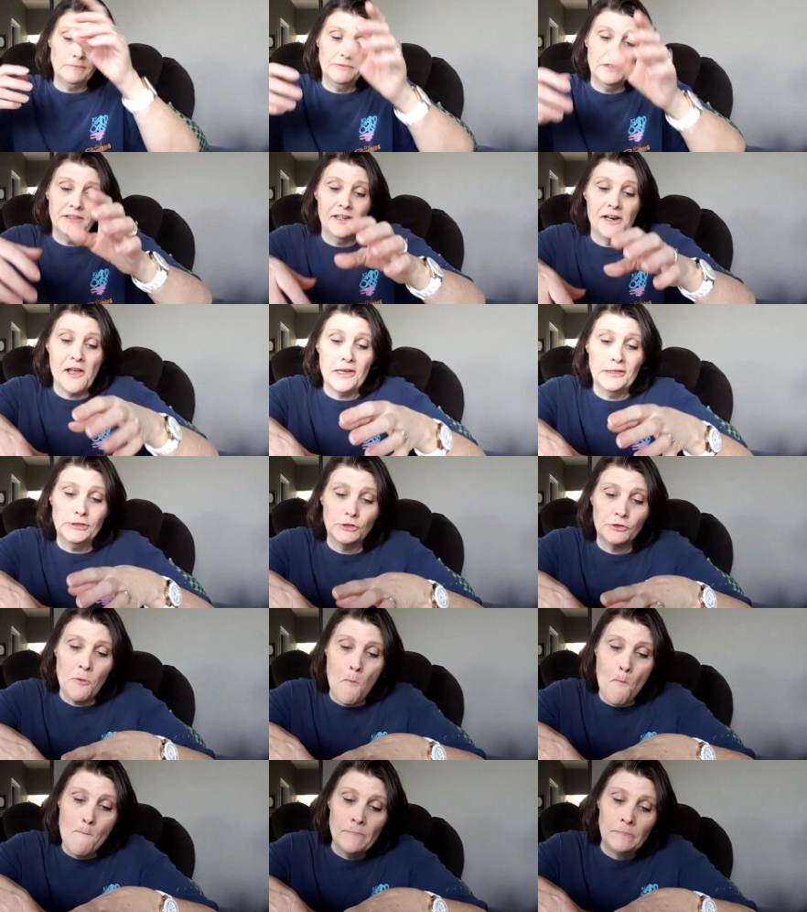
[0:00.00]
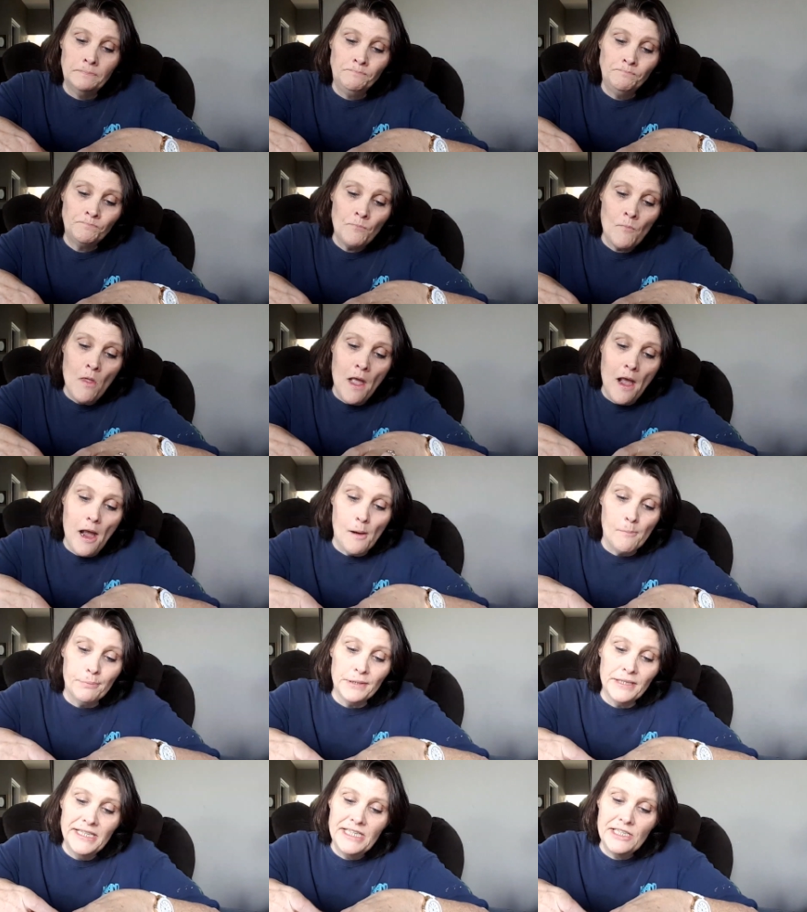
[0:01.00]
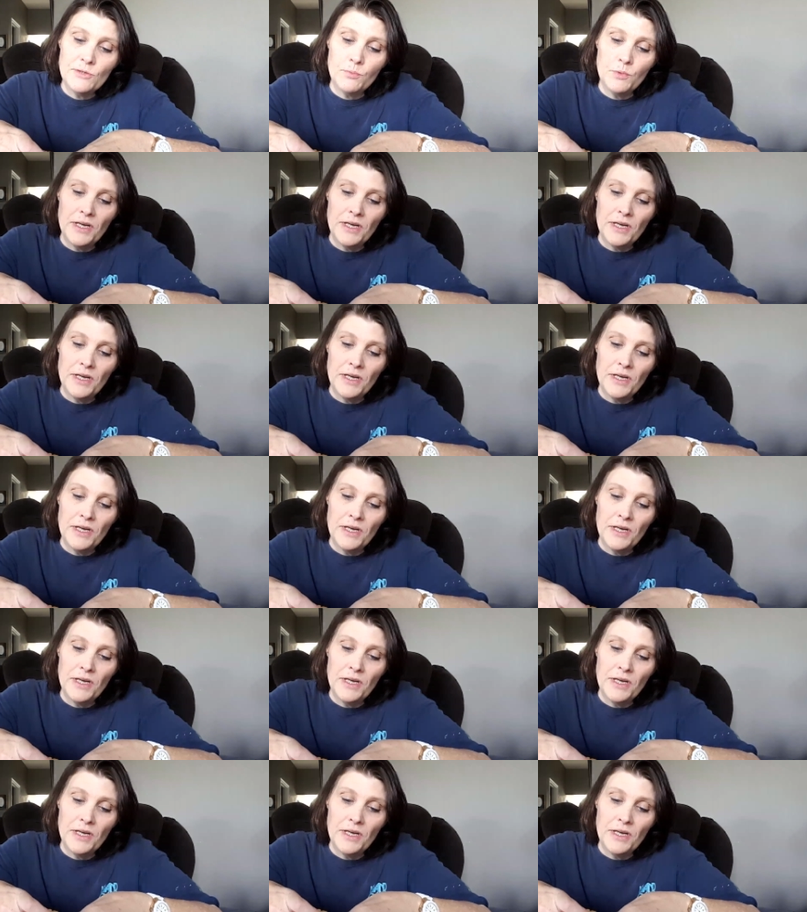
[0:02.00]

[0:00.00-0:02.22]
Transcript: very nice I'm pleased